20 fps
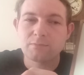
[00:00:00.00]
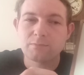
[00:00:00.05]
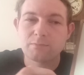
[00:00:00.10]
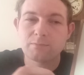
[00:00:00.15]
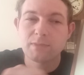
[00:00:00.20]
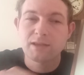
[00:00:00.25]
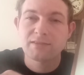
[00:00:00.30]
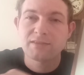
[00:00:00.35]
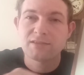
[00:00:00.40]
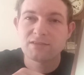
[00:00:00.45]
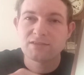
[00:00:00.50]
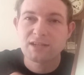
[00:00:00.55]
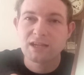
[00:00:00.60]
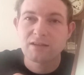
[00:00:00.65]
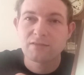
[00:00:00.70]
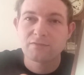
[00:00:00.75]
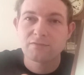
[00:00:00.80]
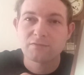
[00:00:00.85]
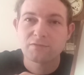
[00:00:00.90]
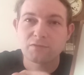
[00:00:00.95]
message
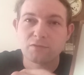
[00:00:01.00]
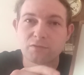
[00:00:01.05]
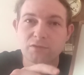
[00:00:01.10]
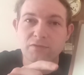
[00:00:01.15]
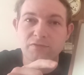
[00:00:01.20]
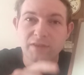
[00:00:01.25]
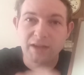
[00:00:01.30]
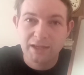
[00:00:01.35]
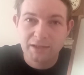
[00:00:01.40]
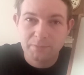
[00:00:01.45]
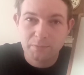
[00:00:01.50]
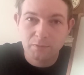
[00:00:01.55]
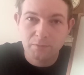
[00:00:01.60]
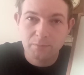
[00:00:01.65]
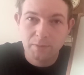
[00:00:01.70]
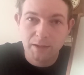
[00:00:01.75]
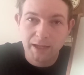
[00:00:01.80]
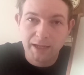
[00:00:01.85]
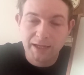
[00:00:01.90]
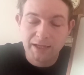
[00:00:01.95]
down for the
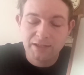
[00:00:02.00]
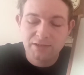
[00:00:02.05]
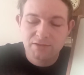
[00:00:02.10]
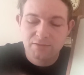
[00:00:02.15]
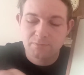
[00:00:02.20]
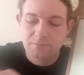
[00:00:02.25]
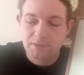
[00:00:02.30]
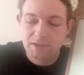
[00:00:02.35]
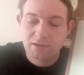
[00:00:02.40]
Facebook page,